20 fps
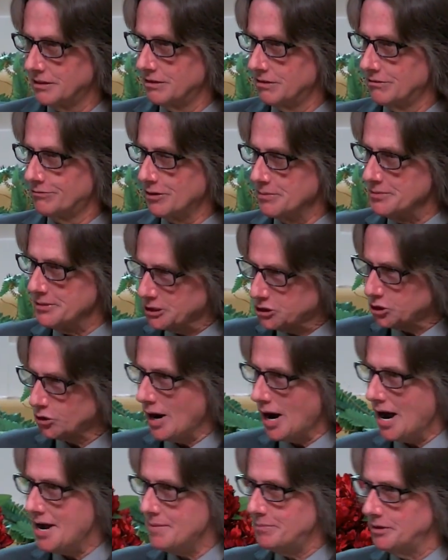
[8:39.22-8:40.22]
from the
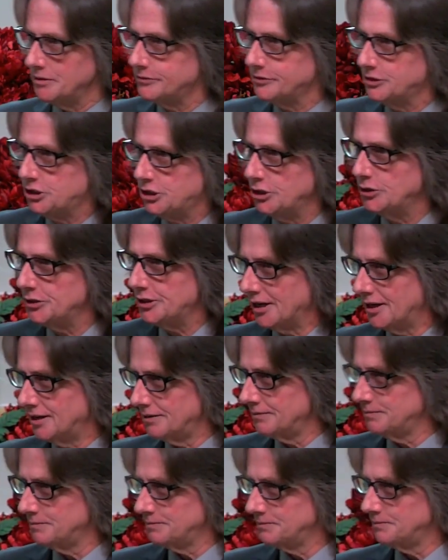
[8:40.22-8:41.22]
tribe of Judah
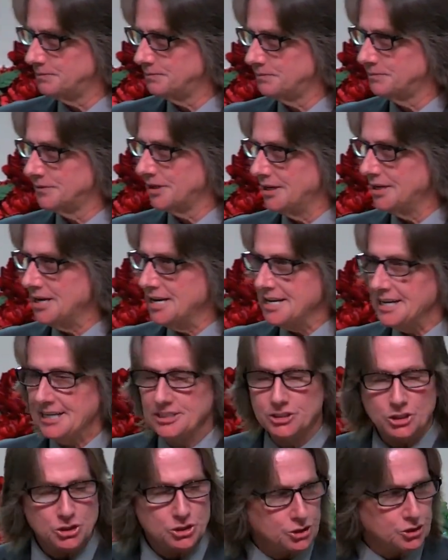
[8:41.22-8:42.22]
is
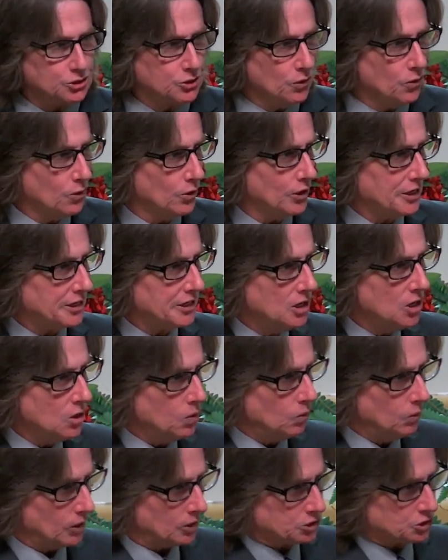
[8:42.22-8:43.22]
a story
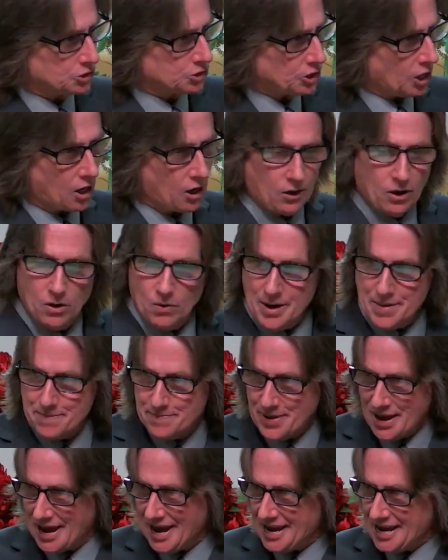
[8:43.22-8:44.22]
where sorrow and
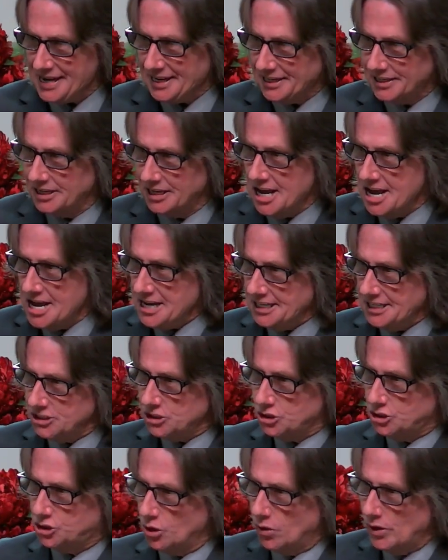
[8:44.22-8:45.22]
pain is
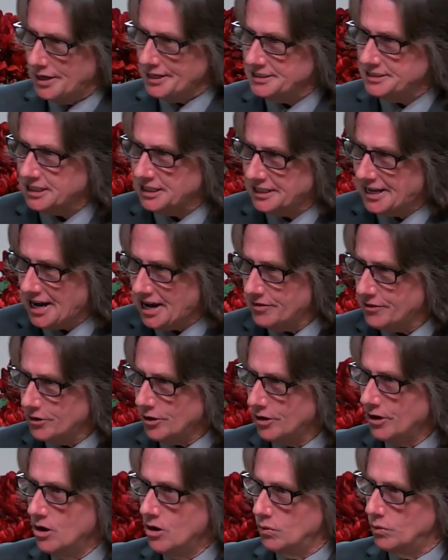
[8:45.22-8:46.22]
joined
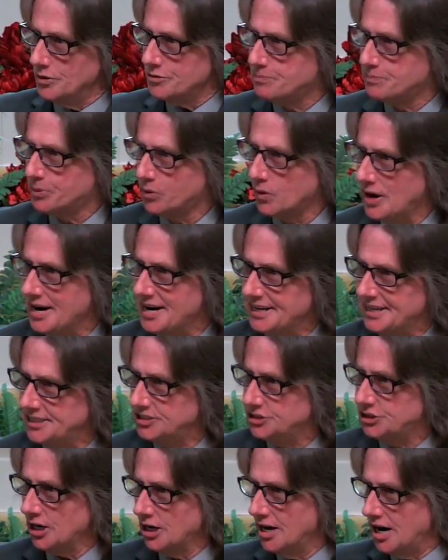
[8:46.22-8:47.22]
together with
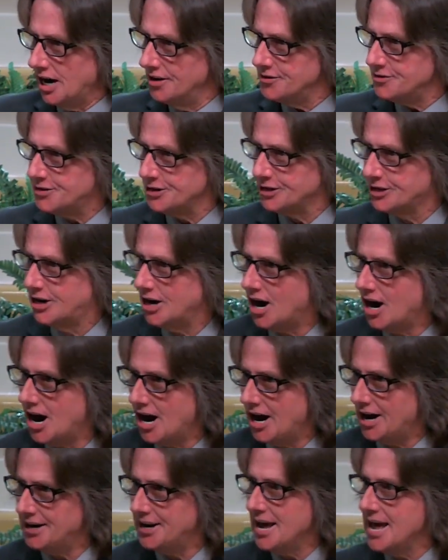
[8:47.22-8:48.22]
praise unto
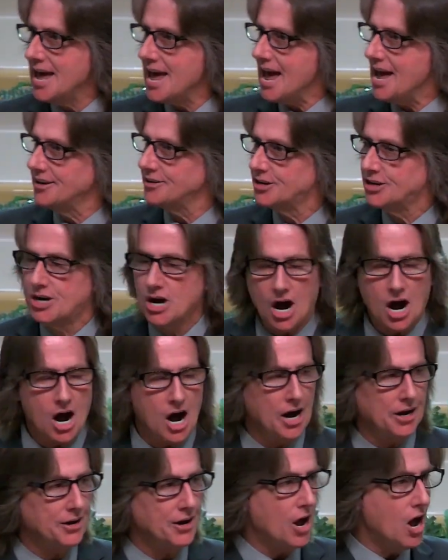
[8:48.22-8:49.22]
God, and
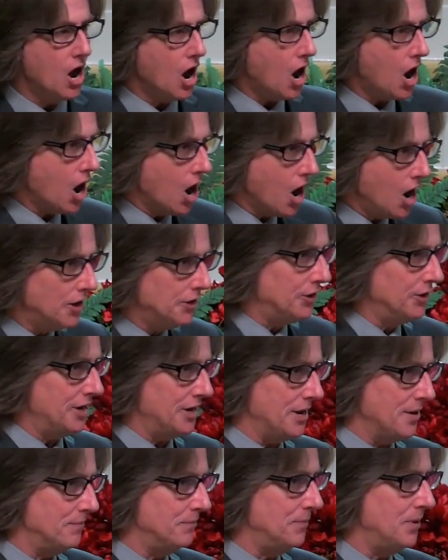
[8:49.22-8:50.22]
God honored
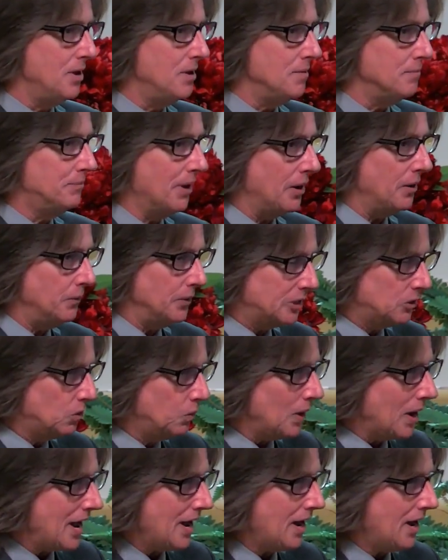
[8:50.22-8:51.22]
him by uh,
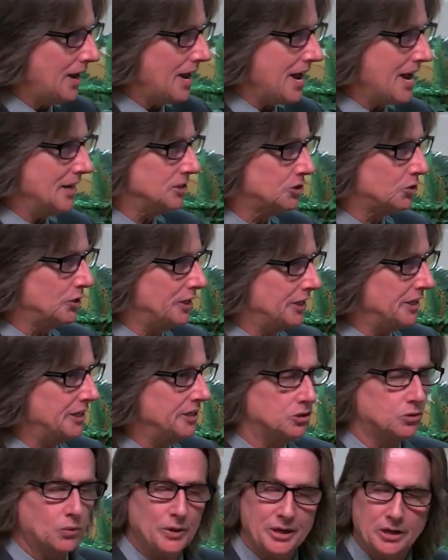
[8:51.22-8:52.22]
uh, answering
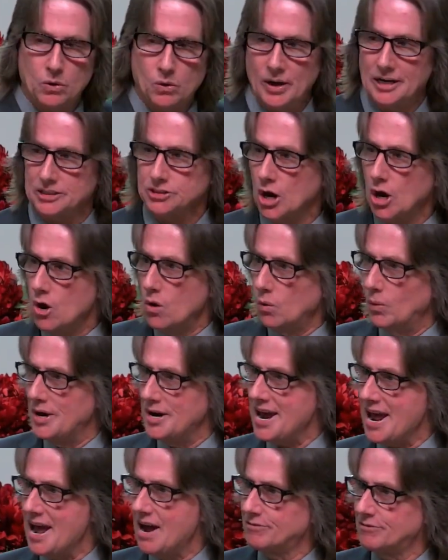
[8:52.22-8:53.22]
his request.
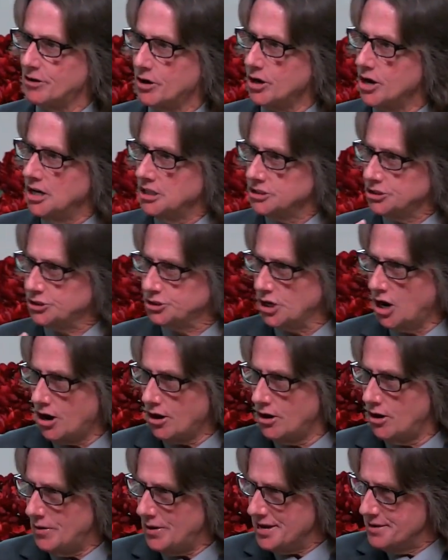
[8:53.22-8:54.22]
Whenever
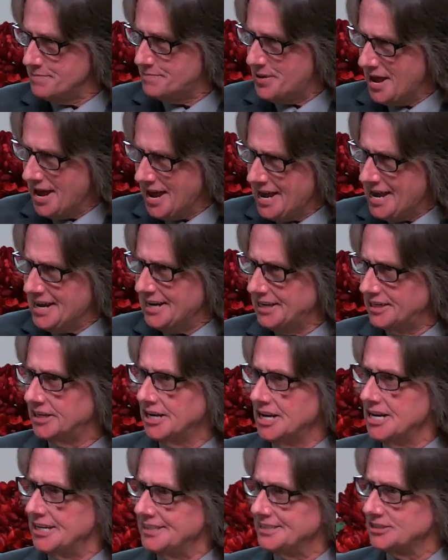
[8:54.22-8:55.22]
sorrow and pain
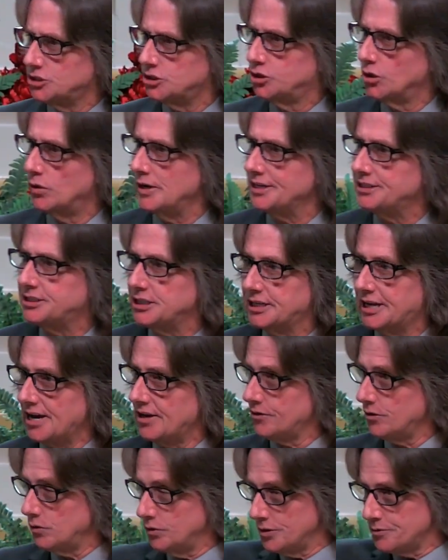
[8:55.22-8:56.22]
is joined
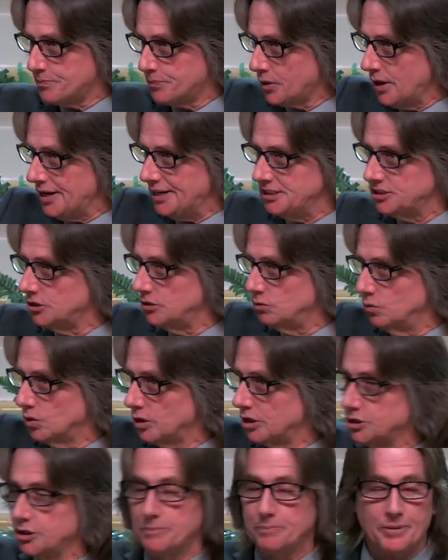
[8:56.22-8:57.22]
together with praise and
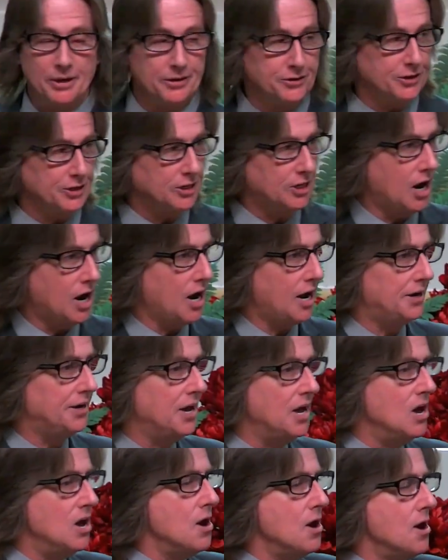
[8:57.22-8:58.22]
worship unto God,
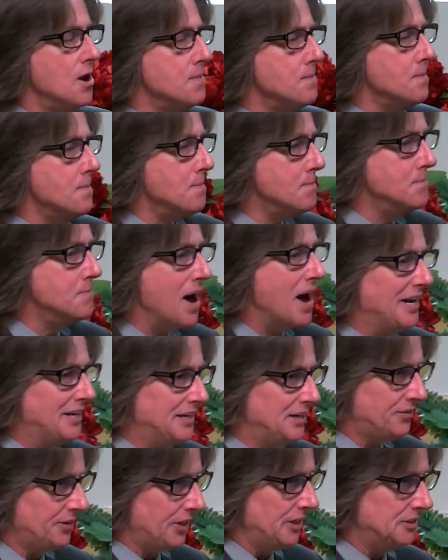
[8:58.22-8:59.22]
mighty
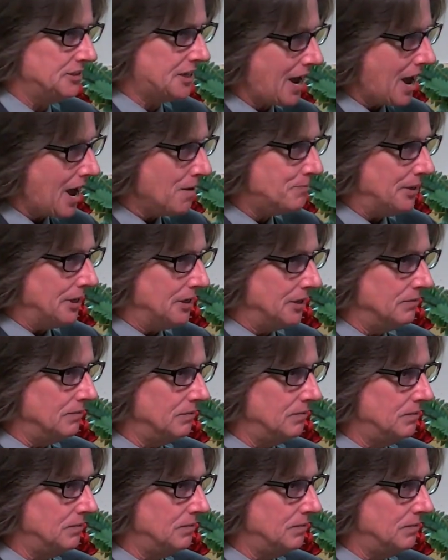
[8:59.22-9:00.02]
things happen